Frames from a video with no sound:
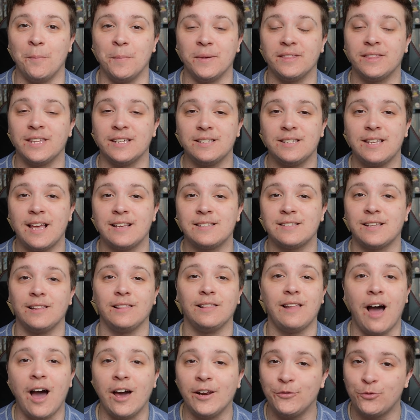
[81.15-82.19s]
This has a
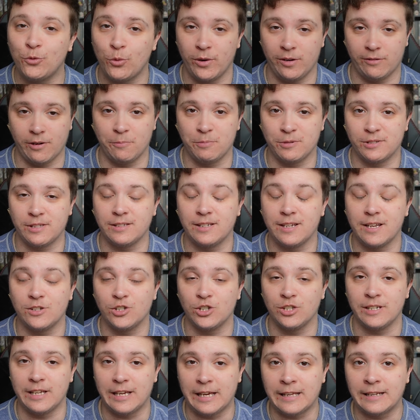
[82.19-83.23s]
lot of queer
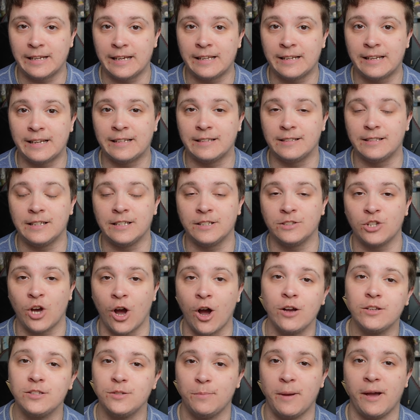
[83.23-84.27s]
representation in it. It
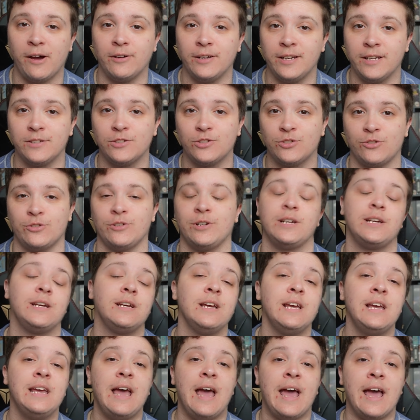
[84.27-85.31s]
talks about history,
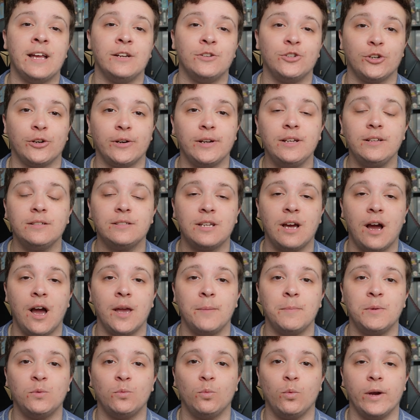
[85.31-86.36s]
and during a
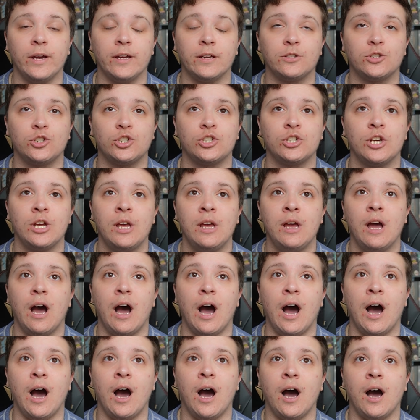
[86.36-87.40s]
time in which
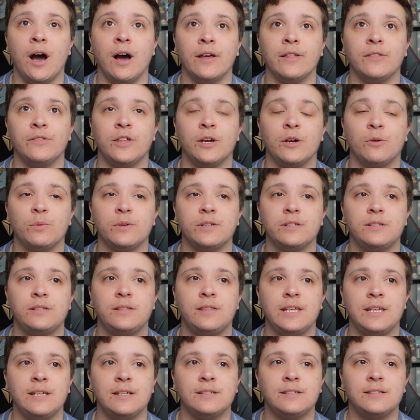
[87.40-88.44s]
there was
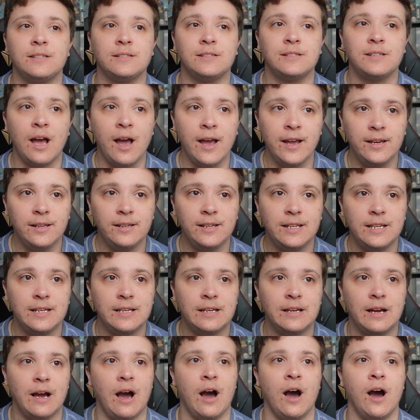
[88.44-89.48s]
the
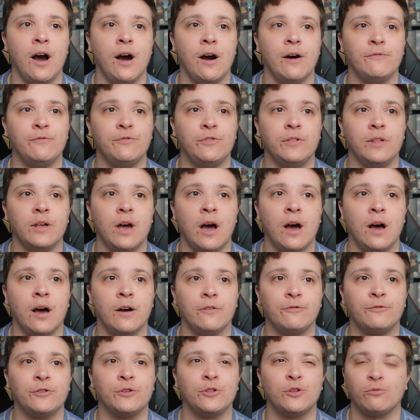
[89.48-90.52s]
Society of,
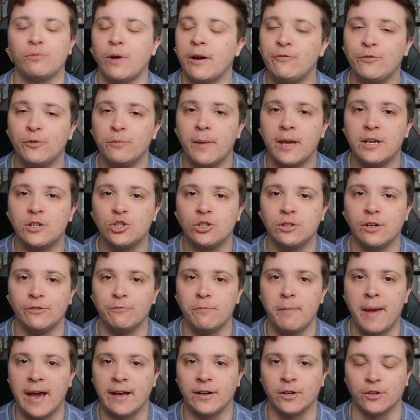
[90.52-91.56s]
for the Reformation
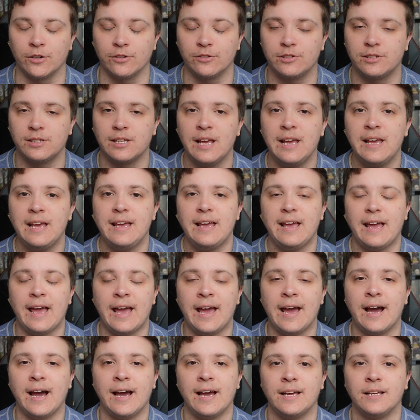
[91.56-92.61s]
of Manners,
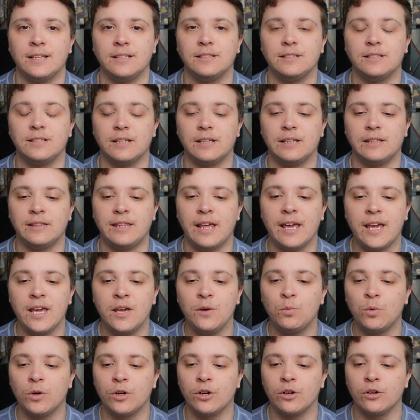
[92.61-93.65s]
and
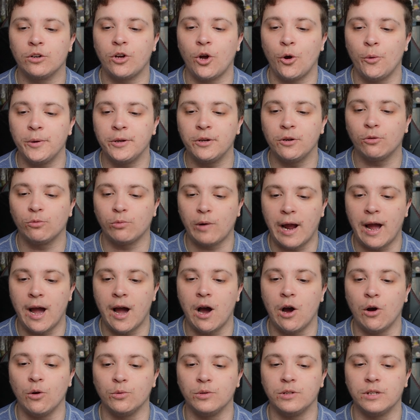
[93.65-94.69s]
they were going
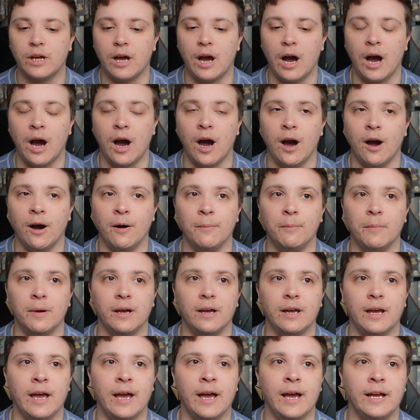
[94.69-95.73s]
around
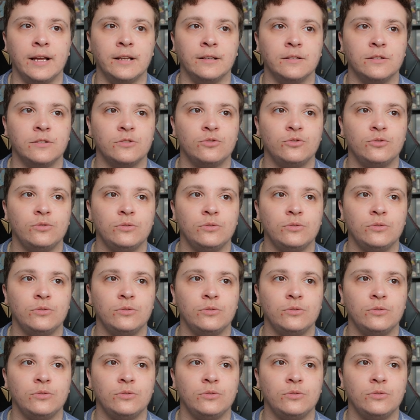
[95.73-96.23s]
and